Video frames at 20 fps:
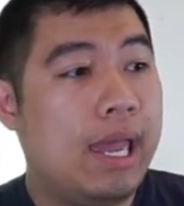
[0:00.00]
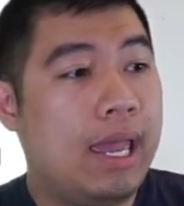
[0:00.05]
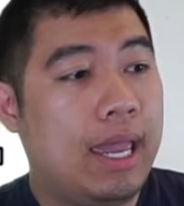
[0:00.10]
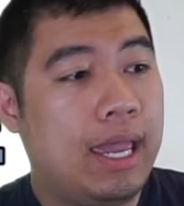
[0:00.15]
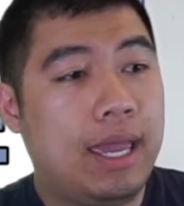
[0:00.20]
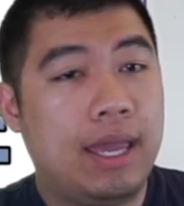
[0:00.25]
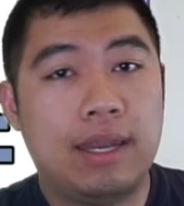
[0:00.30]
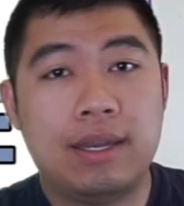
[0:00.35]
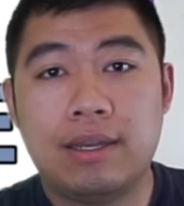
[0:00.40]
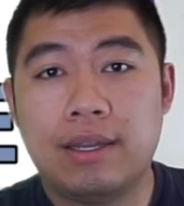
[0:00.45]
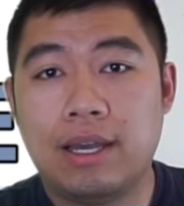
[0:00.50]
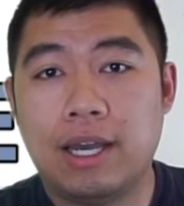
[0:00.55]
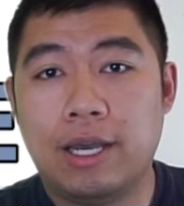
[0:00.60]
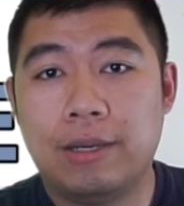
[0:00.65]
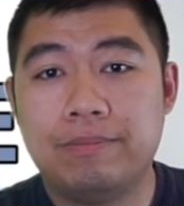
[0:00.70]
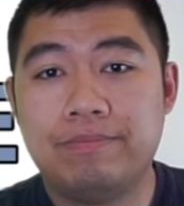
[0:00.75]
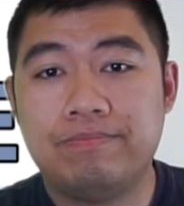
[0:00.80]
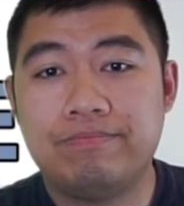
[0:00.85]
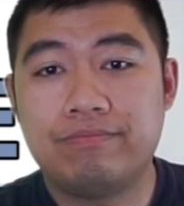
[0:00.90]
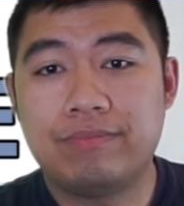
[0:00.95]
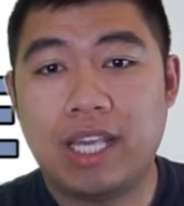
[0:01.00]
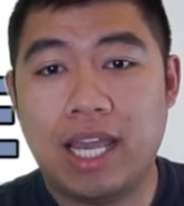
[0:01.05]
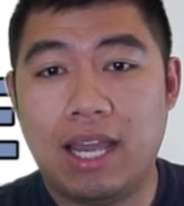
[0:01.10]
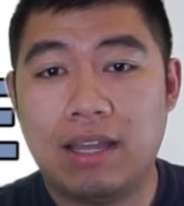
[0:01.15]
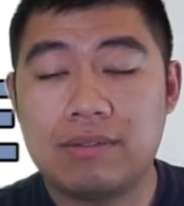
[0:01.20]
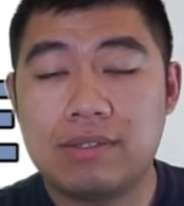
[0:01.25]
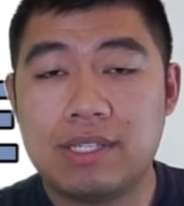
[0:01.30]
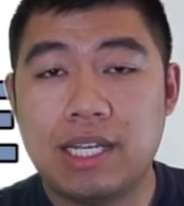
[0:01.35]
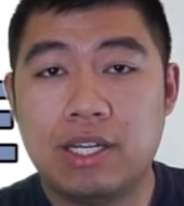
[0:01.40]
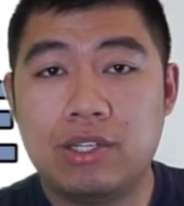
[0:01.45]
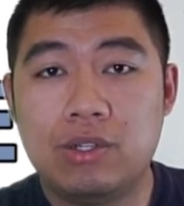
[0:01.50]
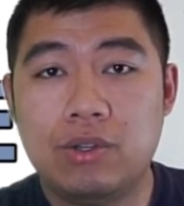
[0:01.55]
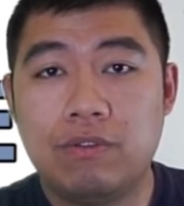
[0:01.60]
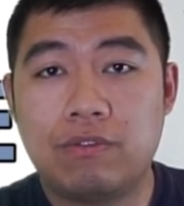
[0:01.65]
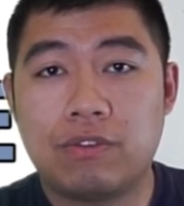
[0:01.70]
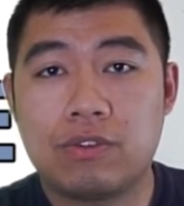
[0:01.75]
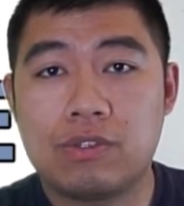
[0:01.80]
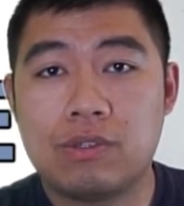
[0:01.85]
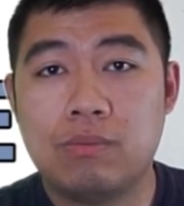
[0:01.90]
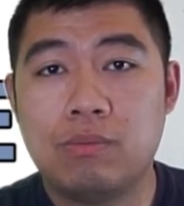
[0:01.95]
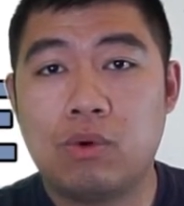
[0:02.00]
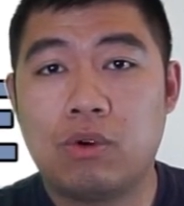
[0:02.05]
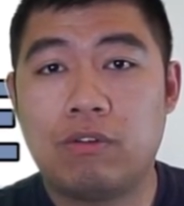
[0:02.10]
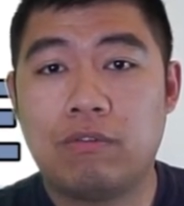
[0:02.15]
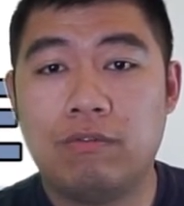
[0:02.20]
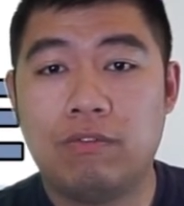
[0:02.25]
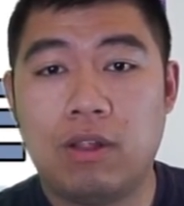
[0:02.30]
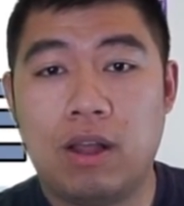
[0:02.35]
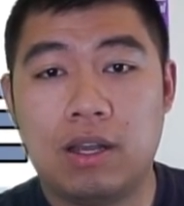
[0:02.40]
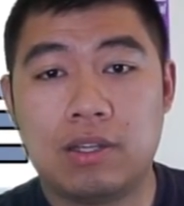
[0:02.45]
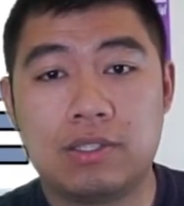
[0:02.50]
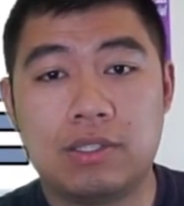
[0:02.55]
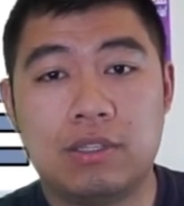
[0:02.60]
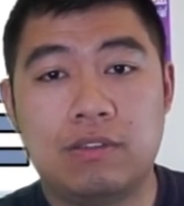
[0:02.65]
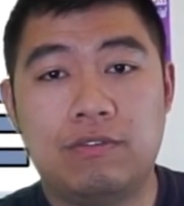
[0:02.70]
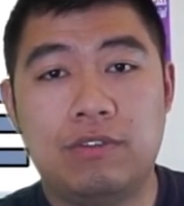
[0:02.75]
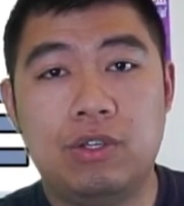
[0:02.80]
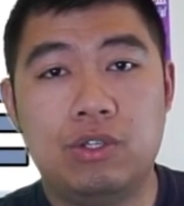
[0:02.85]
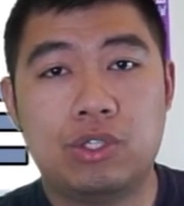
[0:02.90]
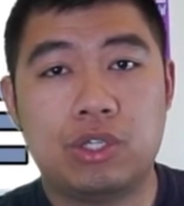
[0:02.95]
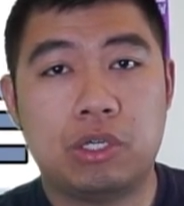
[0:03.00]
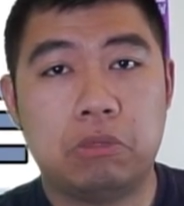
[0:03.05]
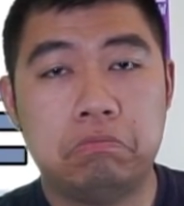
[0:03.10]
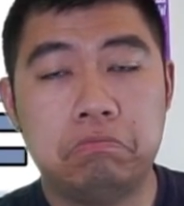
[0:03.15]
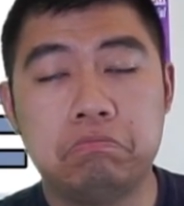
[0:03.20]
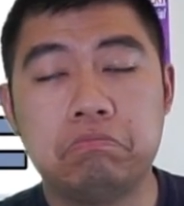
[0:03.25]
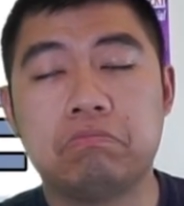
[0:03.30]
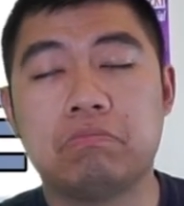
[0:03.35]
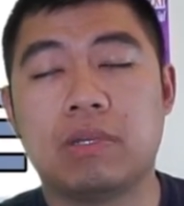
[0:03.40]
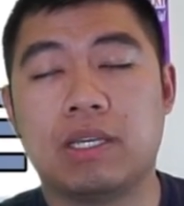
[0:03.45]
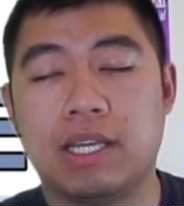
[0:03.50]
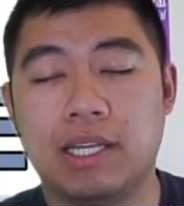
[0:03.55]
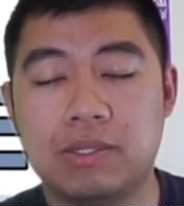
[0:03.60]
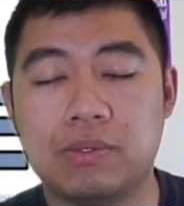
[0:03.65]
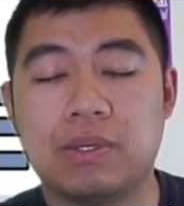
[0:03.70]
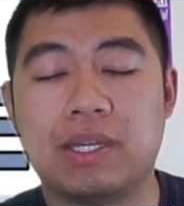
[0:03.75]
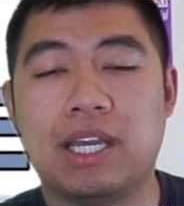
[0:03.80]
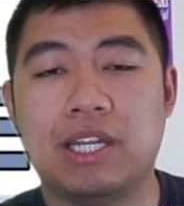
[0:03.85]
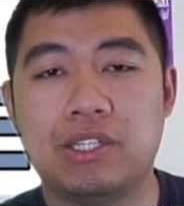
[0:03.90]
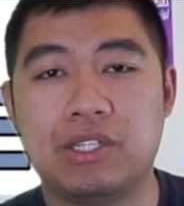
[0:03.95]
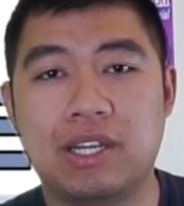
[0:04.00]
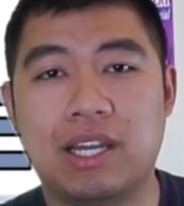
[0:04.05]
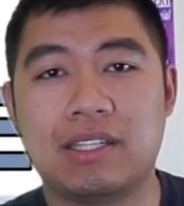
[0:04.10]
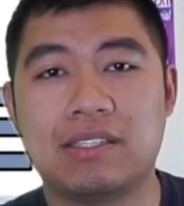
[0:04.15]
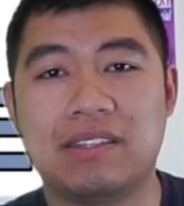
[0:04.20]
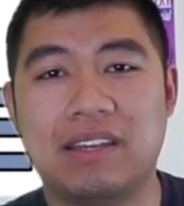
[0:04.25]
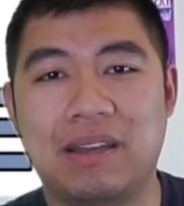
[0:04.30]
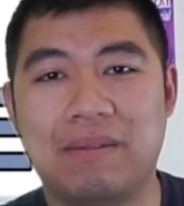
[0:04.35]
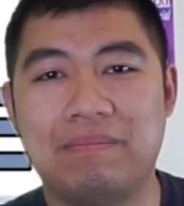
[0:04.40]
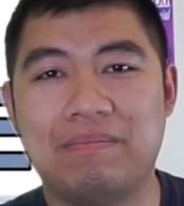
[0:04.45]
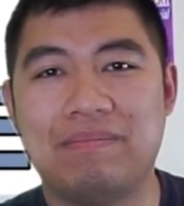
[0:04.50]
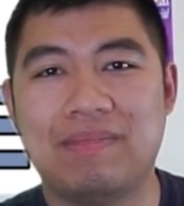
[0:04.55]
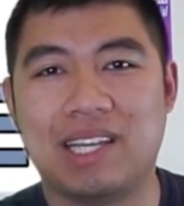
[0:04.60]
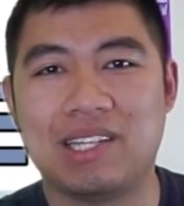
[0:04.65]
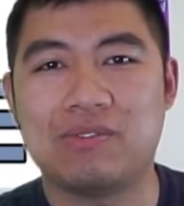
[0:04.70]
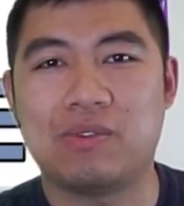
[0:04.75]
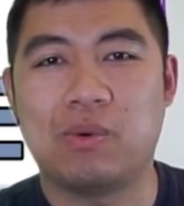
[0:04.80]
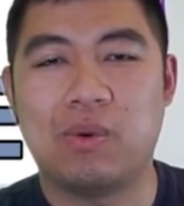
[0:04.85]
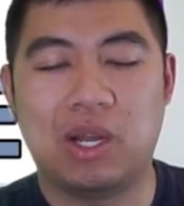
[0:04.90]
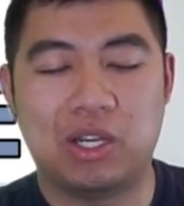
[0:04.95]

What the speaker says: And yeah, stay tuned for some more vlogs in the future. I guess we'll catch you next time. Thanks for